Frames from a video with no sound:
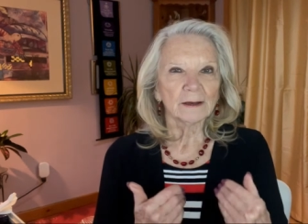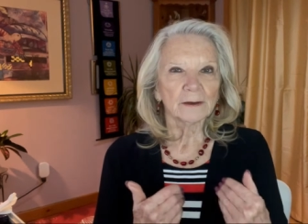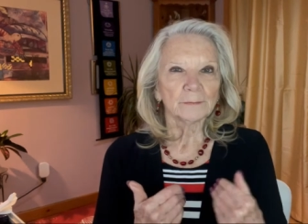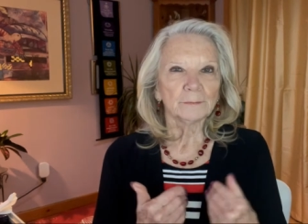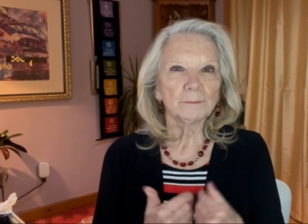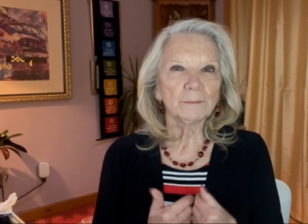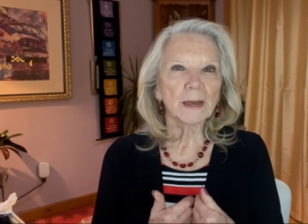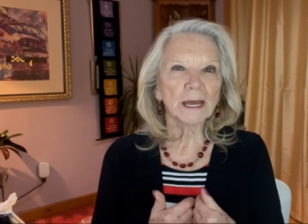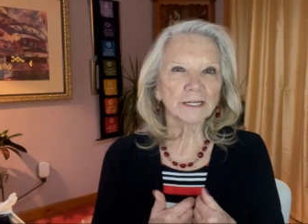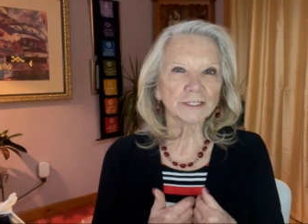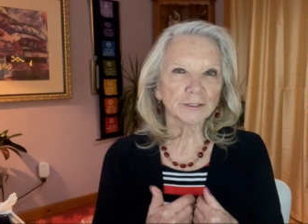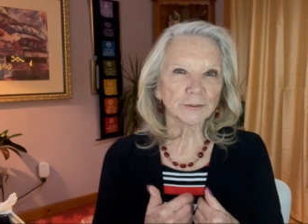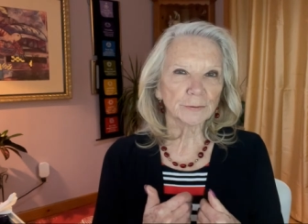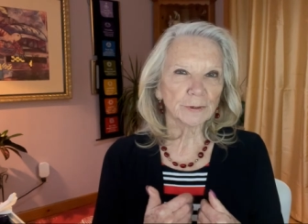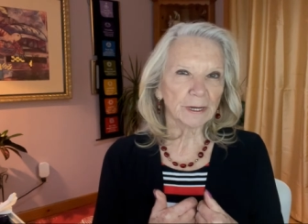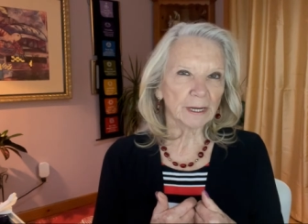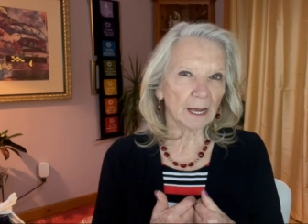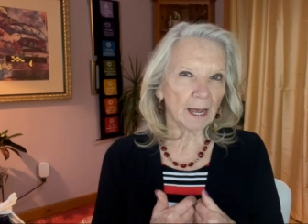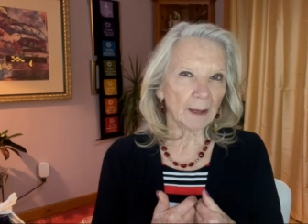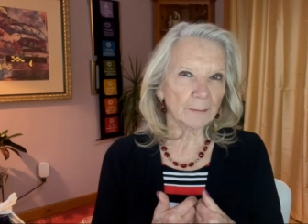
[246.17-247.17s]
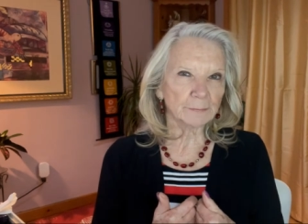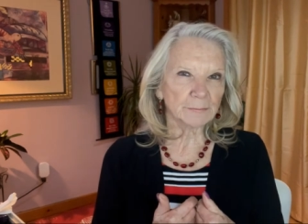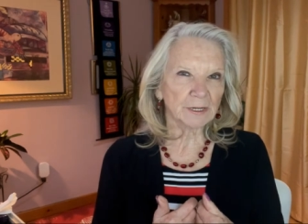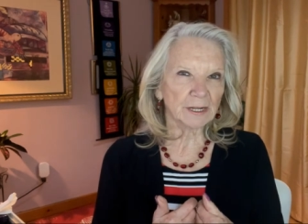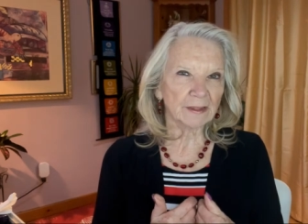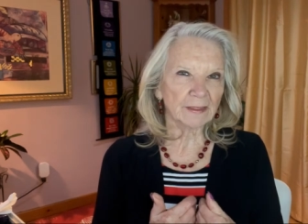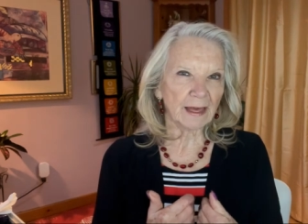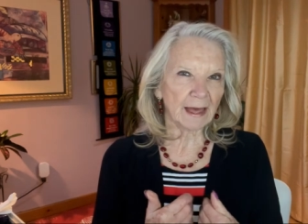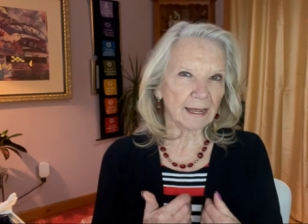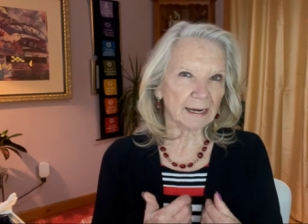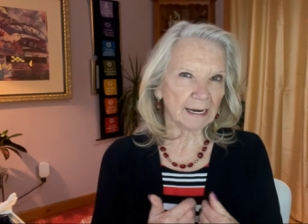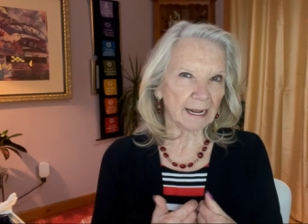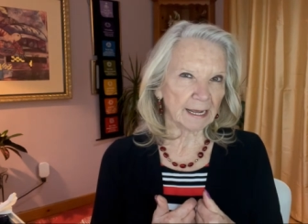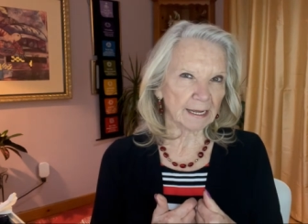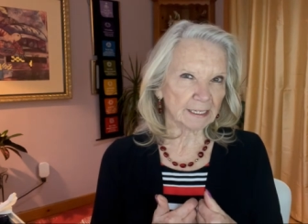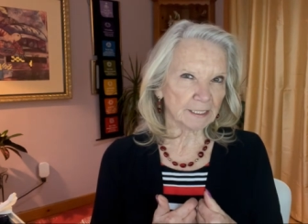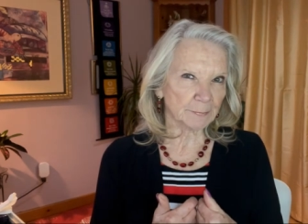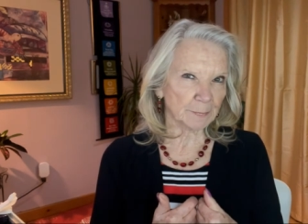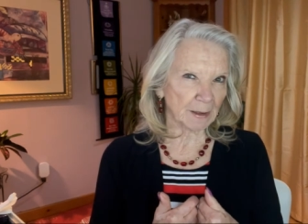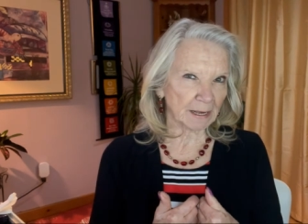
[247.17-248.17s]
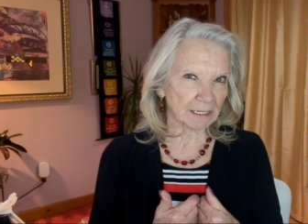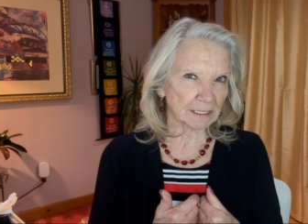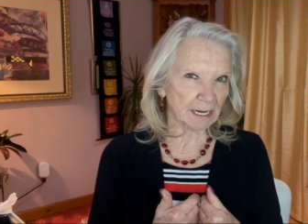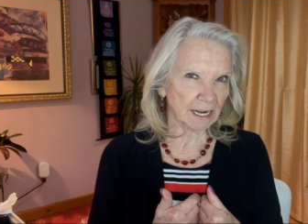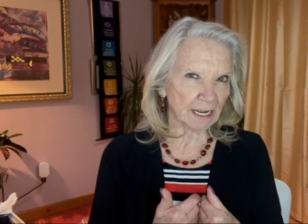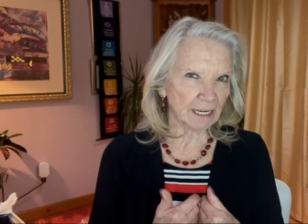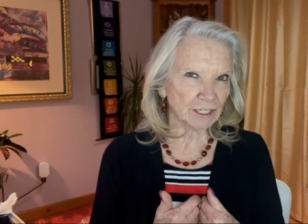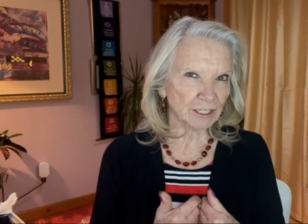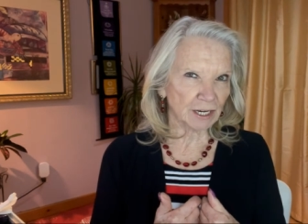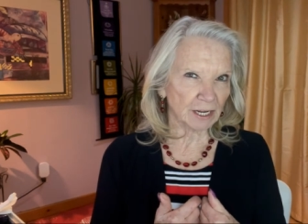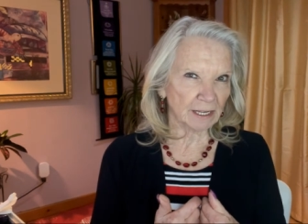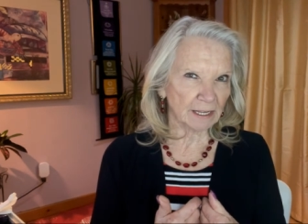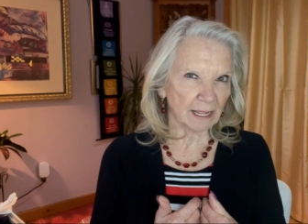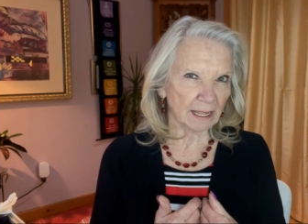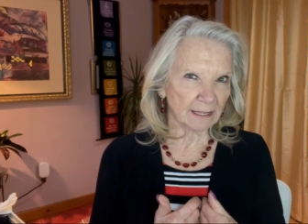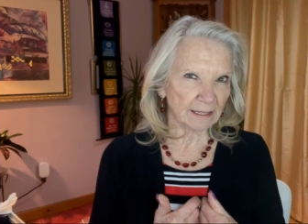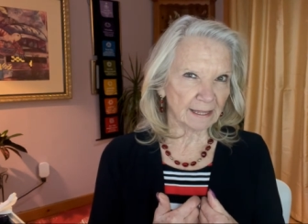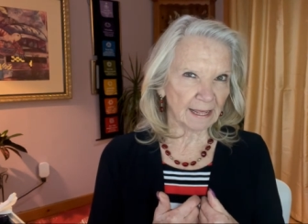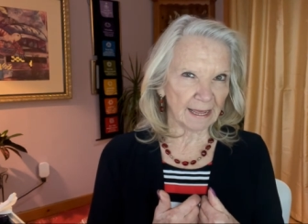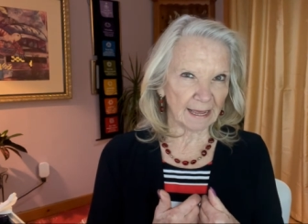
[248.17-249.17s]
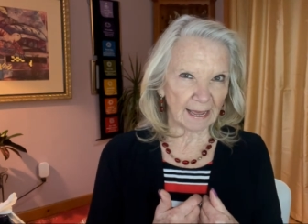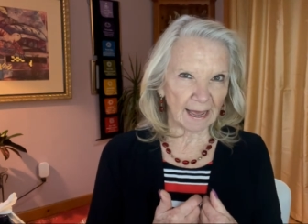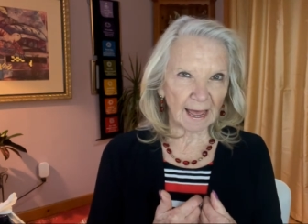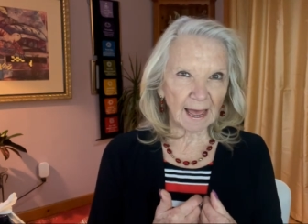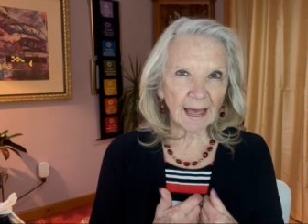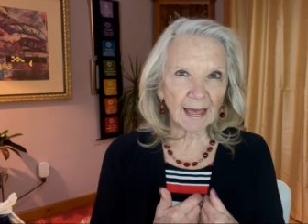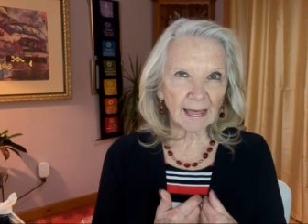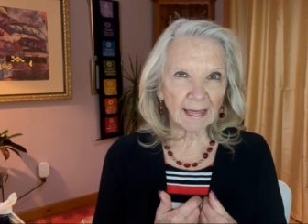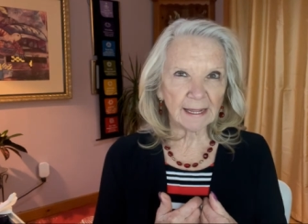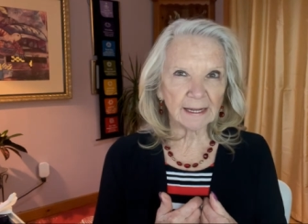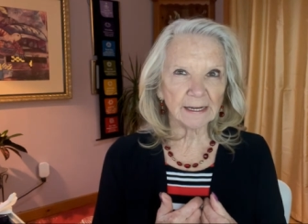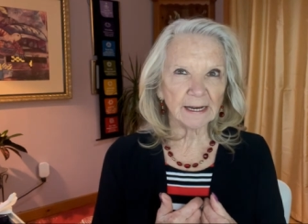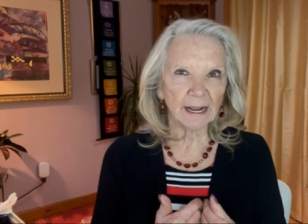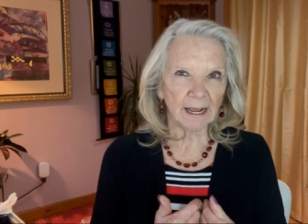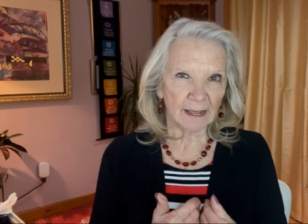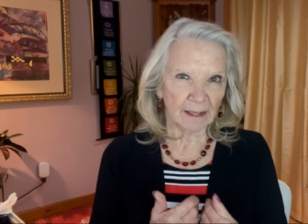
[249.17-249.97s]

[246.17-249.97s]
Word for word: measuring up to that expectation that they had